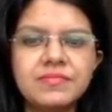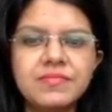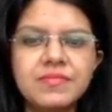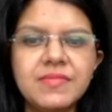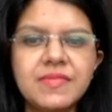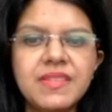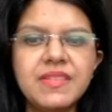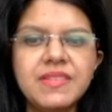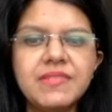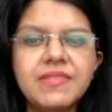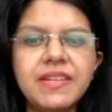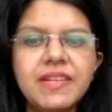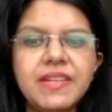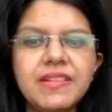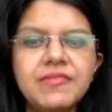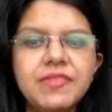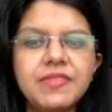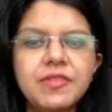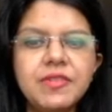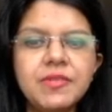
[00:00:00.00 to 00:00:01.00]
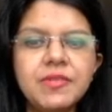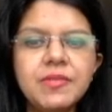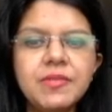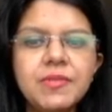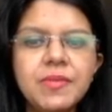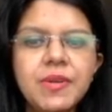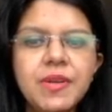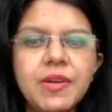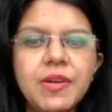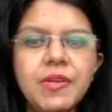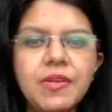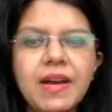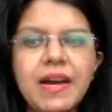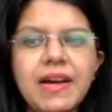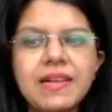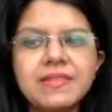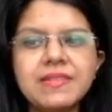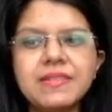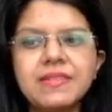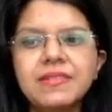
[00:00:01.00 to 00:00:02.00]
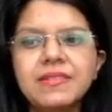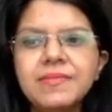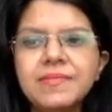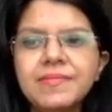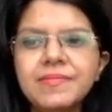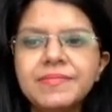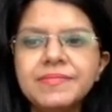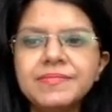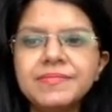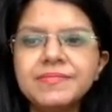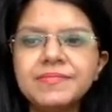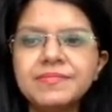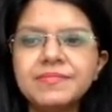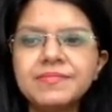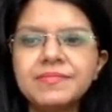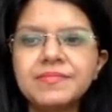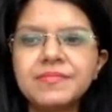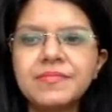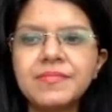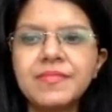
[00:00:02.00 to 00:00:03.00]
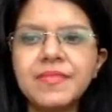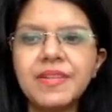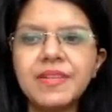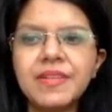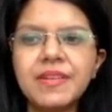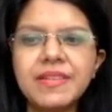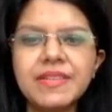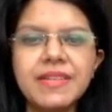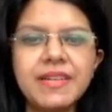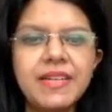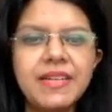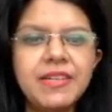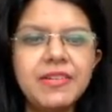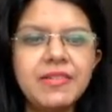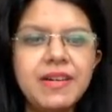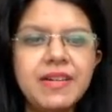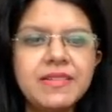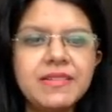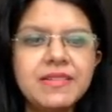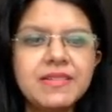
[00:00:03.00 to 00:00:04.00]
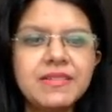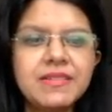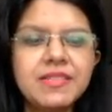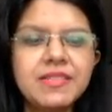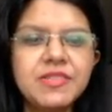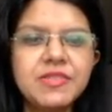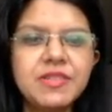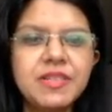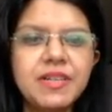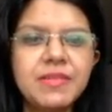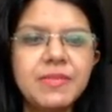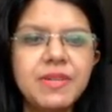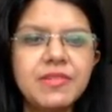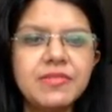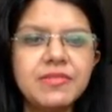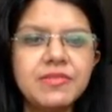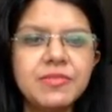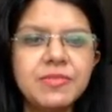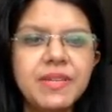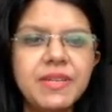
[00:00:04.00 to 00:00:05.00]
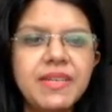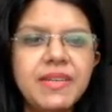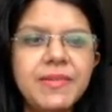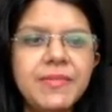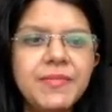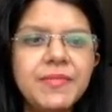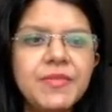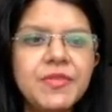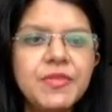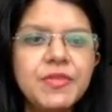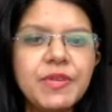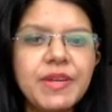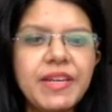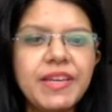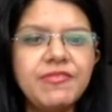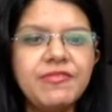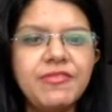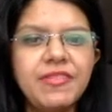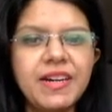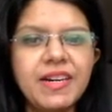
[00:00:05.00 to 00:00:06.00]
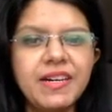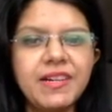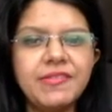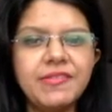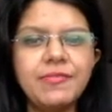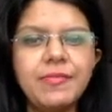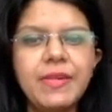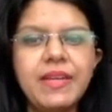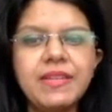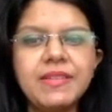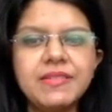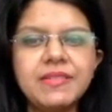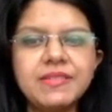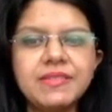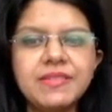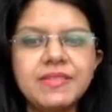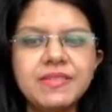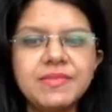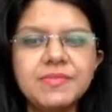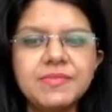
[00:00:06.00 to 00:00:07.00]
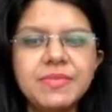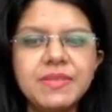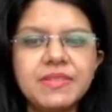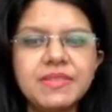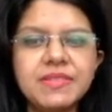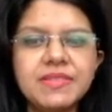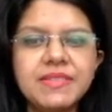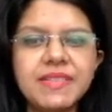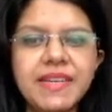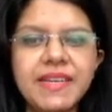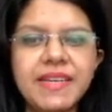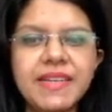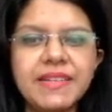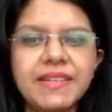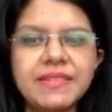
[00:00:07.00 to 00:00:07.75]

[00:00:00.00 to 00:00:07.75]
This will give you your answer. You can tell your answer, it should come out to be 25 meters per second.